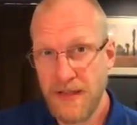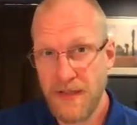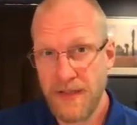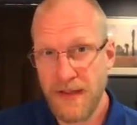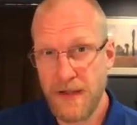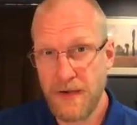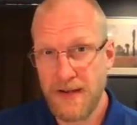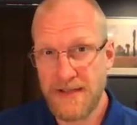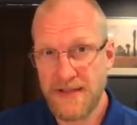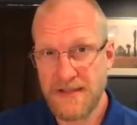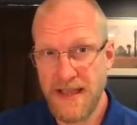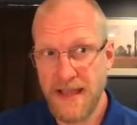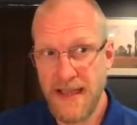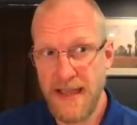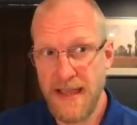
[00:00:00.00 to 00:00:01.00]
there is
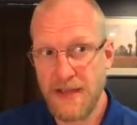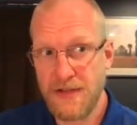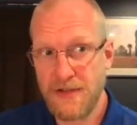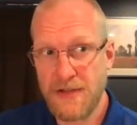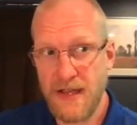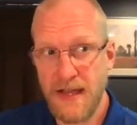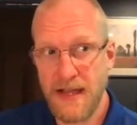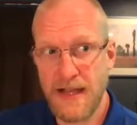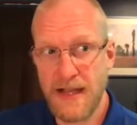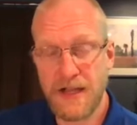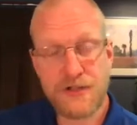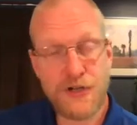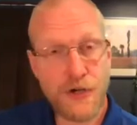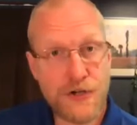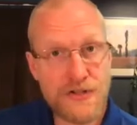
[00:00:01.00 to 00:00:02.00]
a
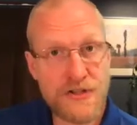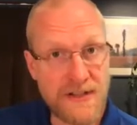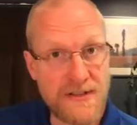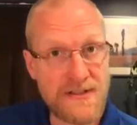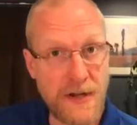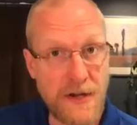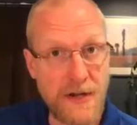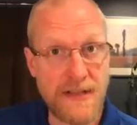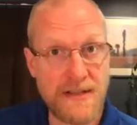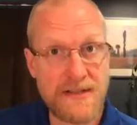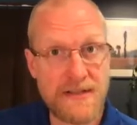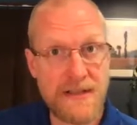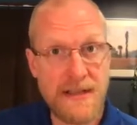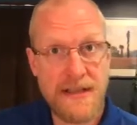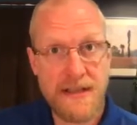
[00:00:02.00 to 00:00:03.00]
church in Sardis,